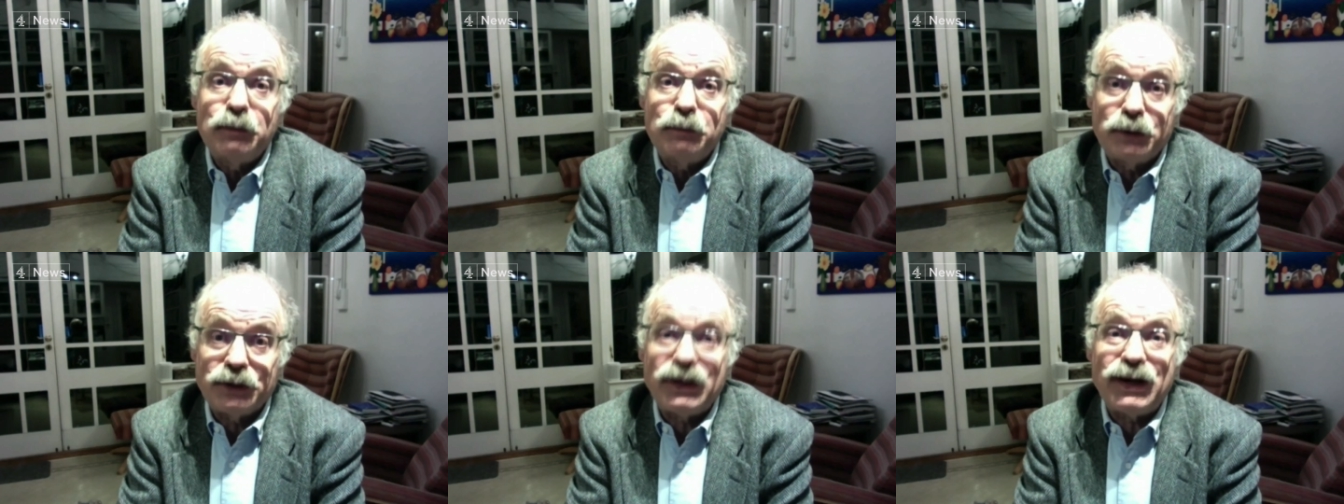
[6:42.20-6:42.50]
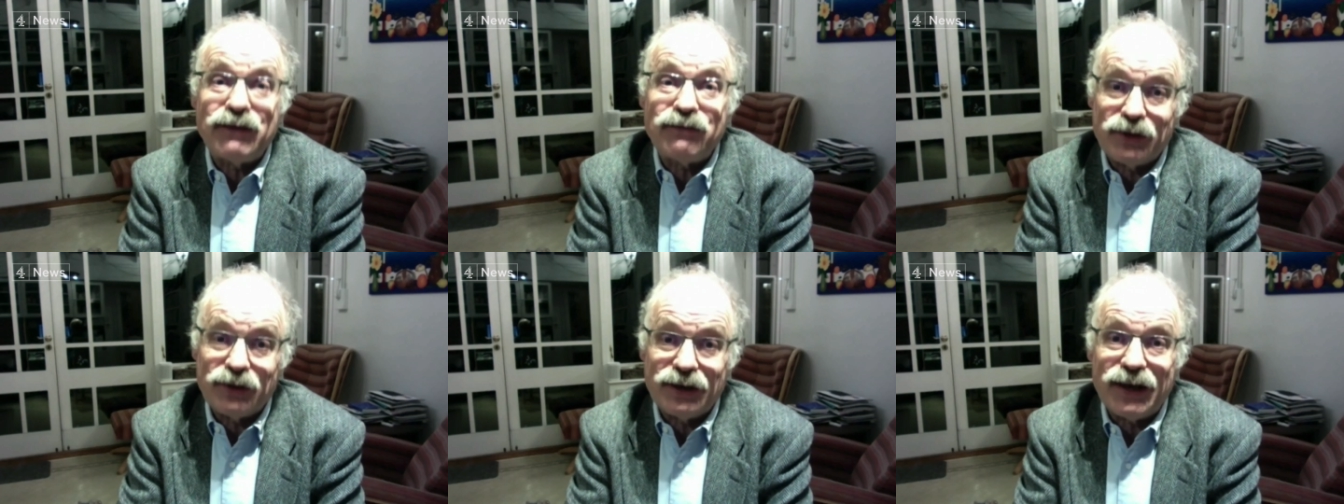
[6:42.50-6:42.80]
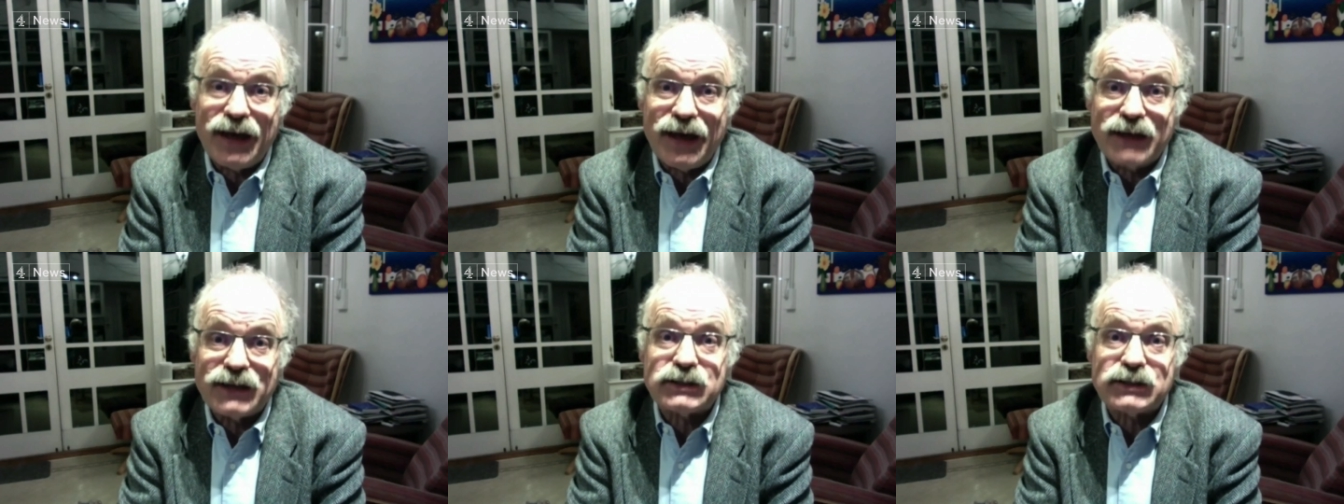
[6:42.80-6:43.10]
But
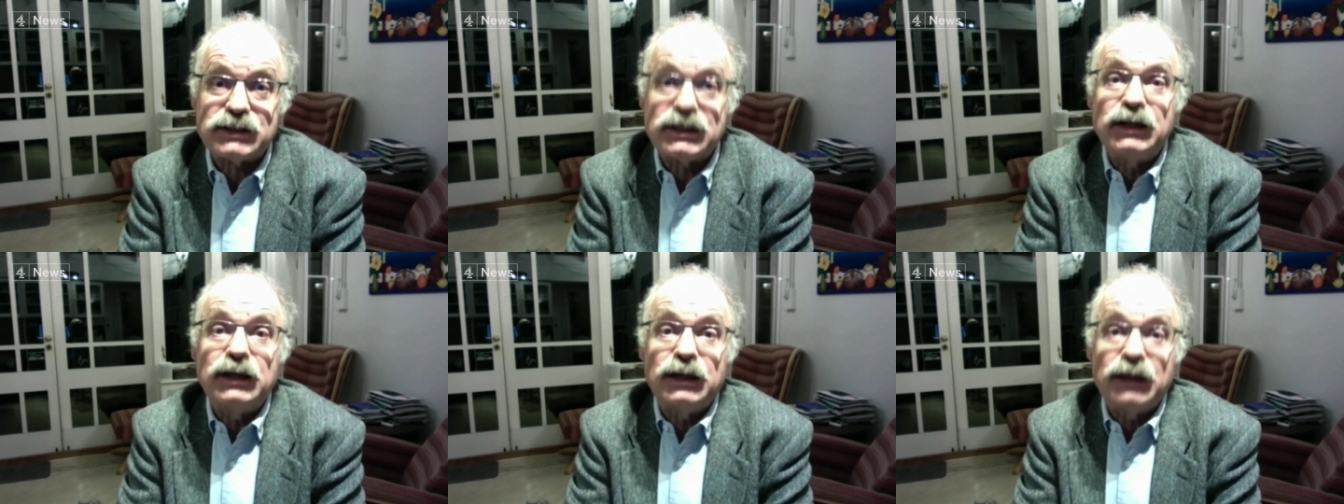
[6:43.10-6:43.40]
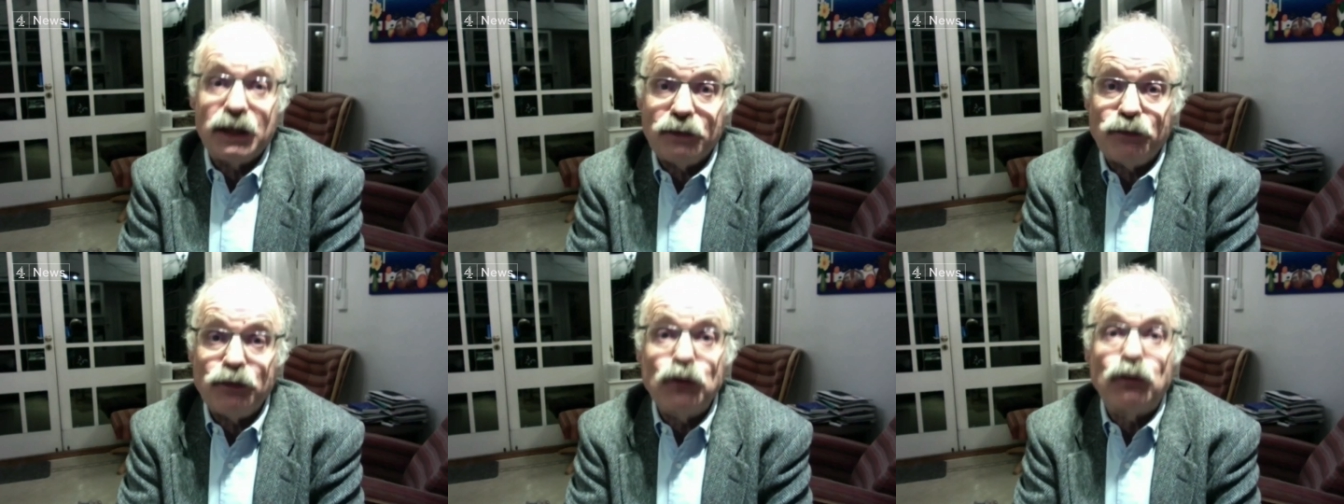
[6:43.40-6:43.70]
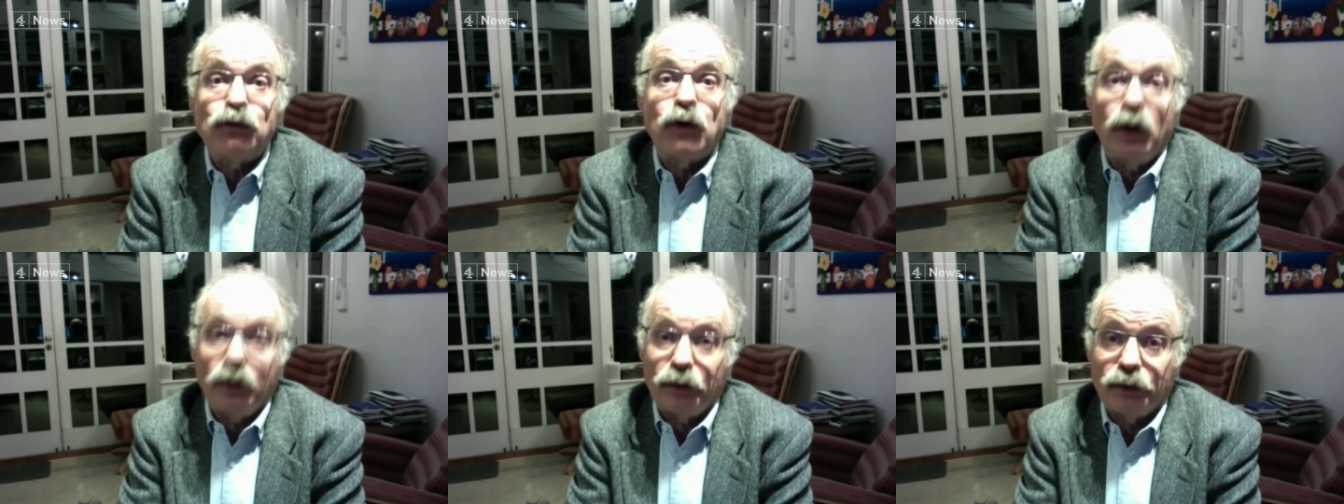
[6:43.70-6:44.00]
nevertheless, if
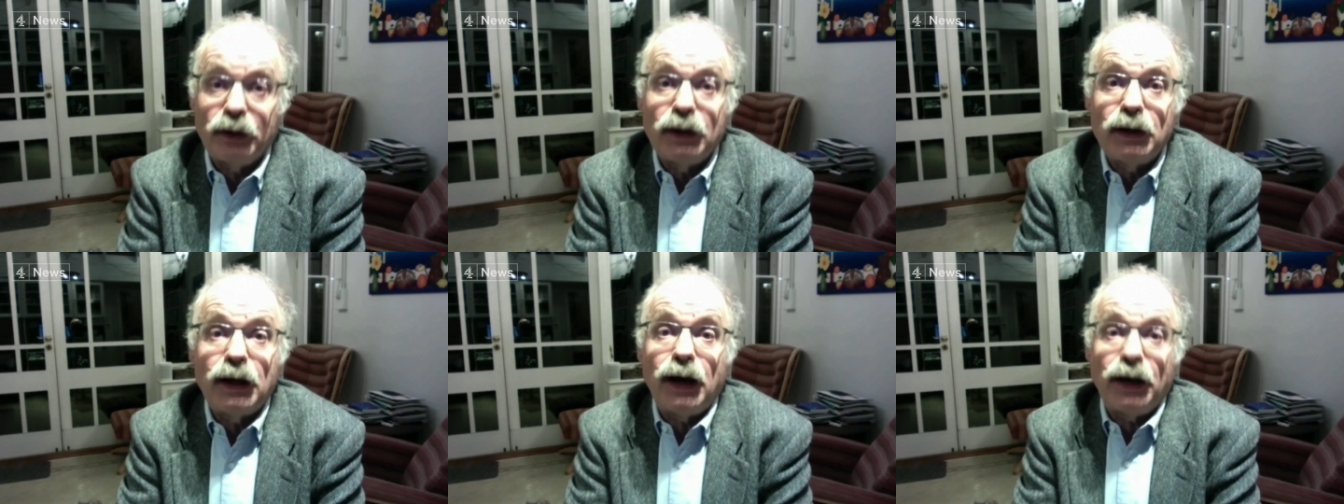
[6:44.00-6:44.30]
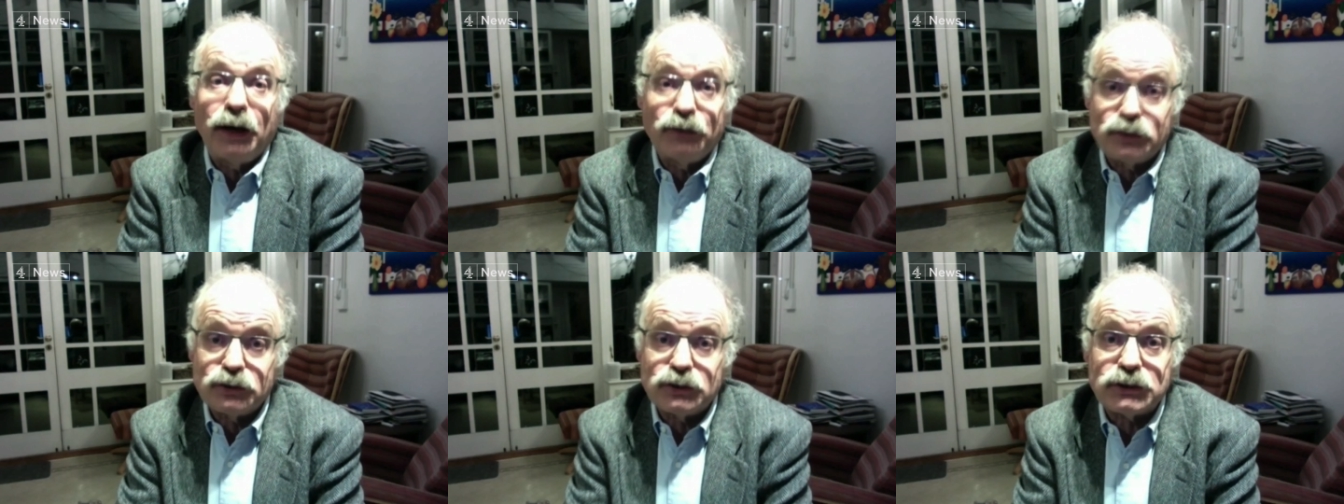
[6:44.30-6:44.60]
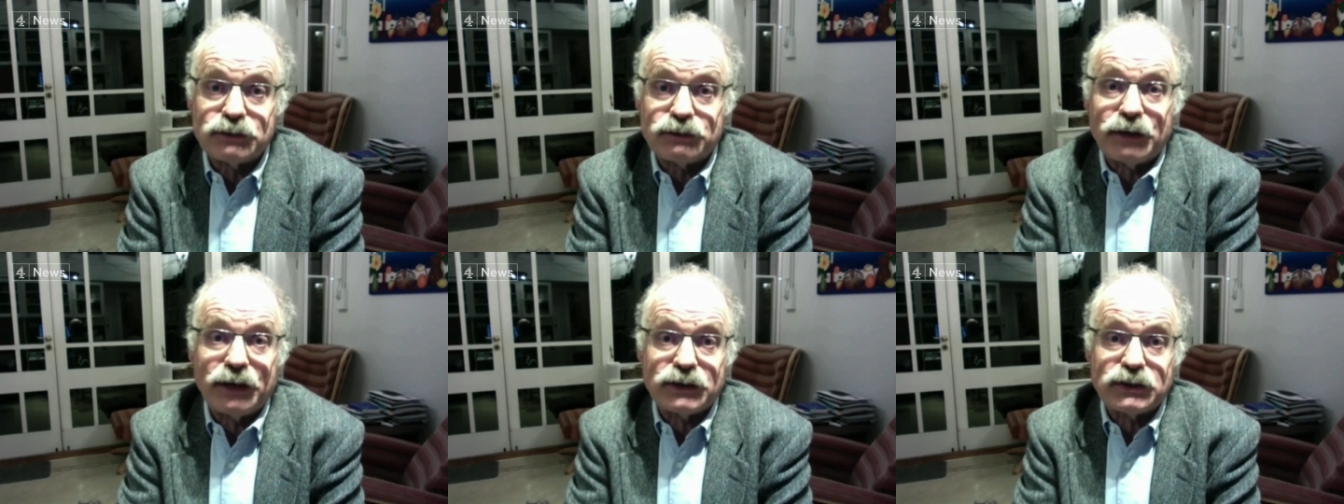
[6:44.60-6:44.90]
you've got
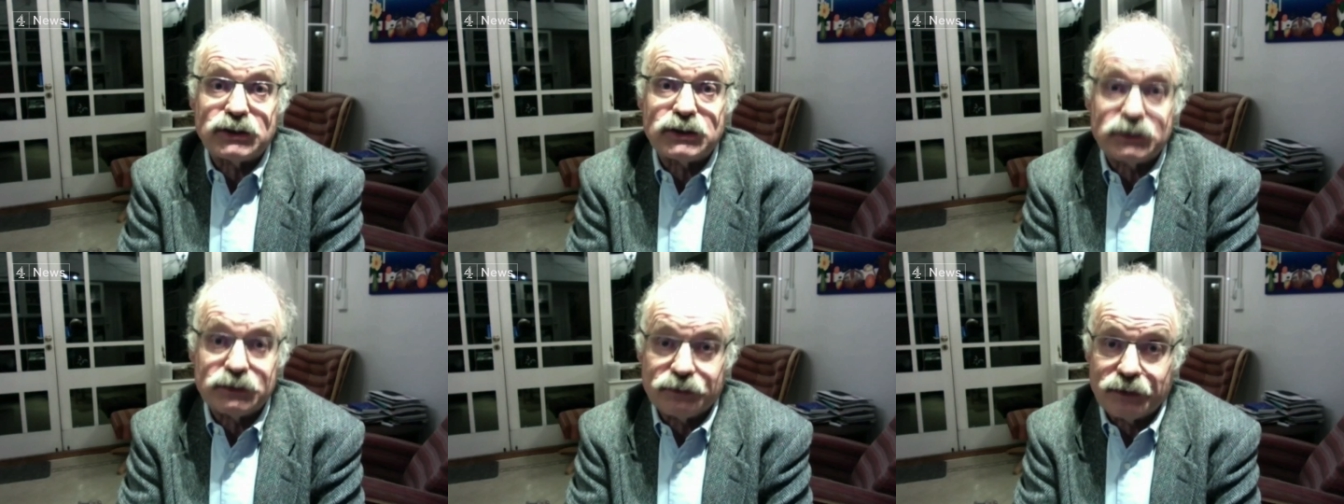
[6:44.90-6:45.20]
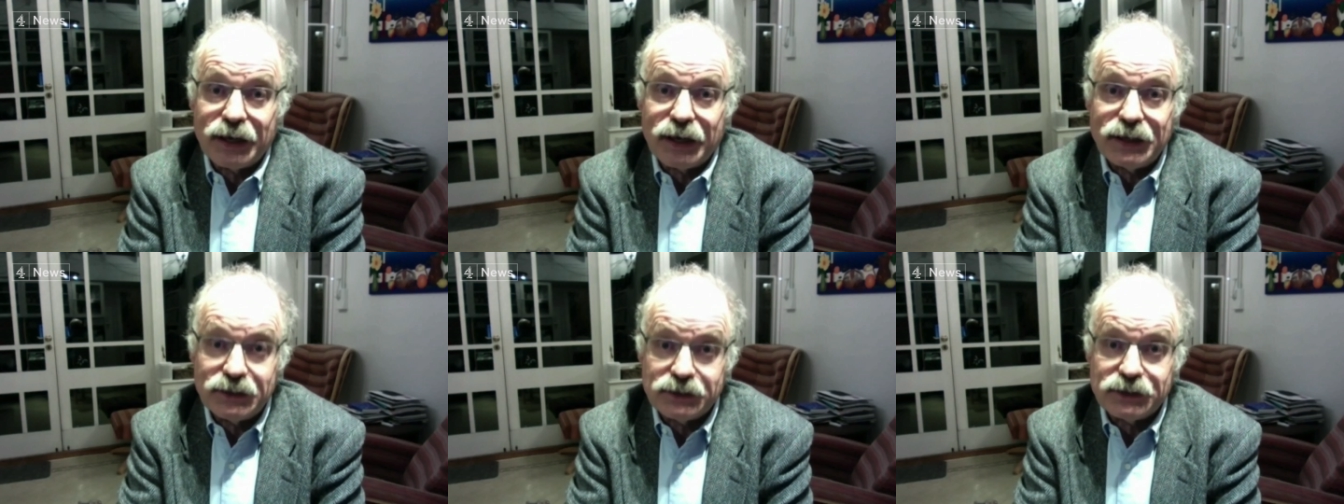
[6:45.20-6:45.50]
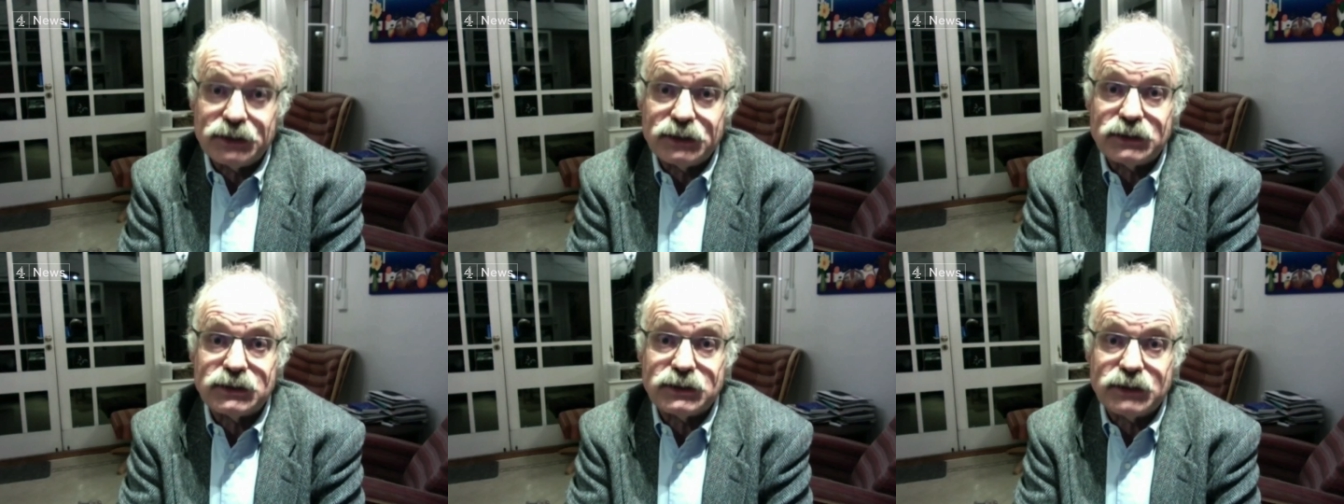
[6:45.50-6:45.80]
hundreds of thousands of
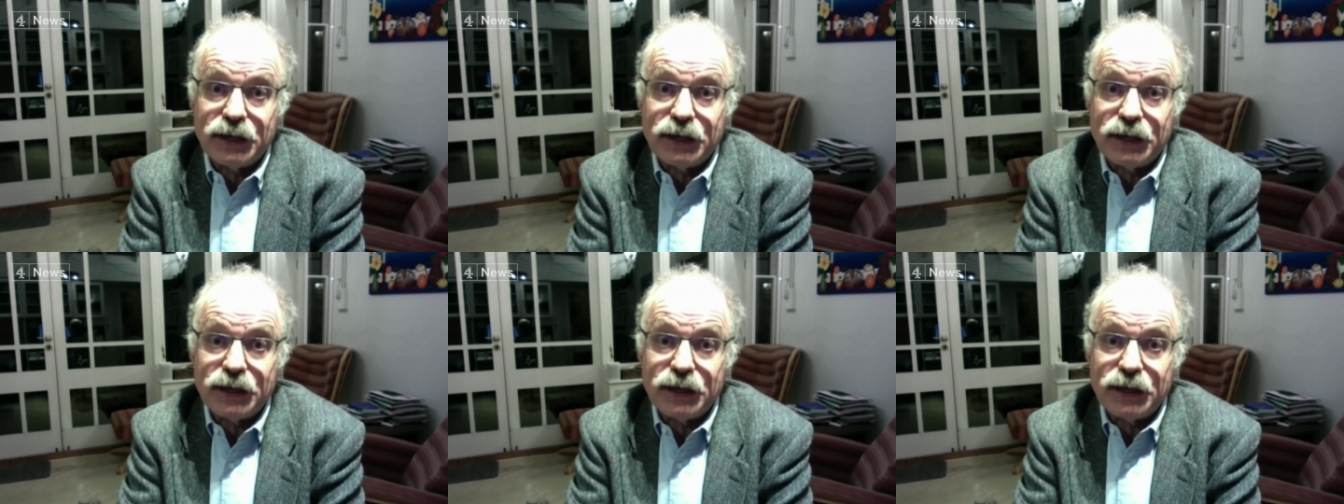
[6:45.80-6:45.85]
cases,